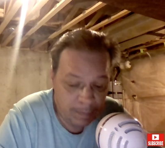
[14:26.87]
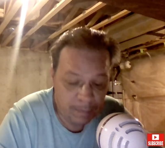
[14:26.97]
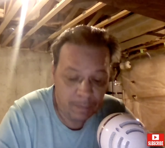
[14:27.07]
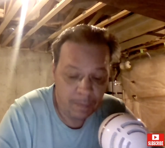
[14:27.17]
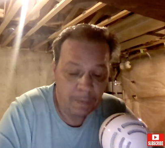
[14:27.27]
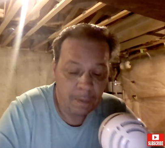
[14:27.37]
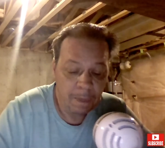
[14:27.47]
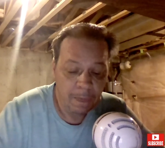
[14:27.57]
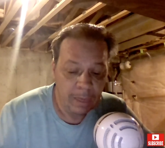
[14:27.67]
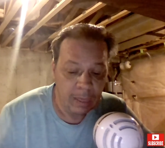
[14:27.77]

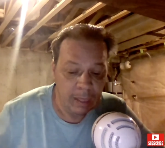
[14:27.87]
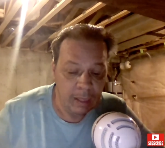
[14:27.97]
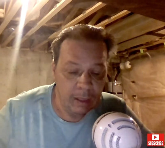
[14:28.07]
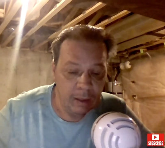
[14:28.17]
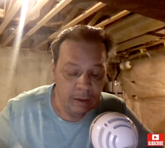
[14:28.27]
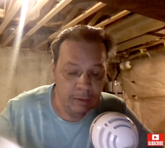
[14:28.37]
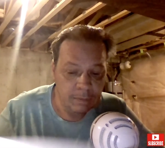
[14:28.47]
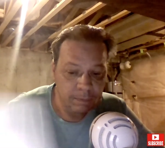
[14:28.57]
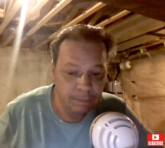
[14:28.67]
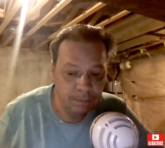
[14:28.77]

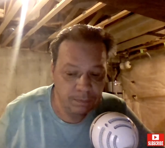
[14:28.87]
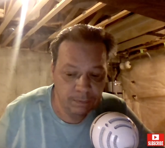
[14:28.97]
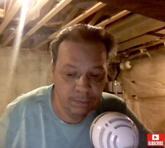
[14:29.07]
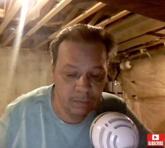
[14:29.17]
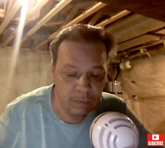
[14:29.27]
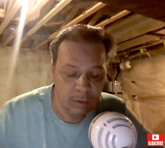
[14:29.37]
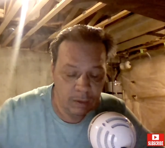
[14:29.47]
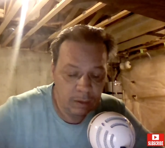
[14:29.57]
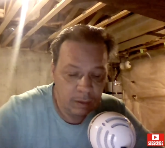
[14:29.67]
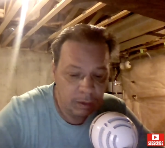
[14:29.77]
Nobody speaks.